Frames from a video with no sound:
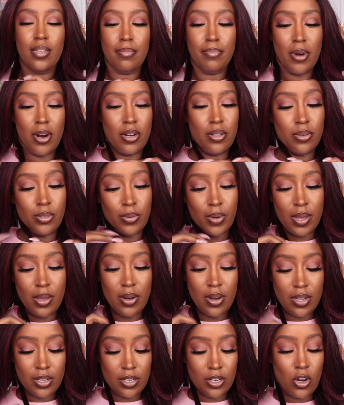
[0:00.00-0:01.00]
Part of the reason why you
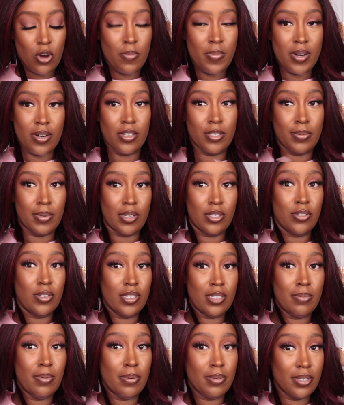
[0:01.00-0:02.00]
need to comb it out is because you
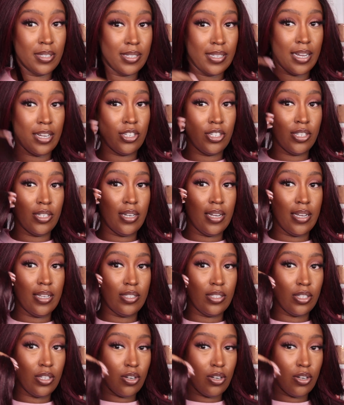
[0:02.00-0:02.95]
need to be able to section it to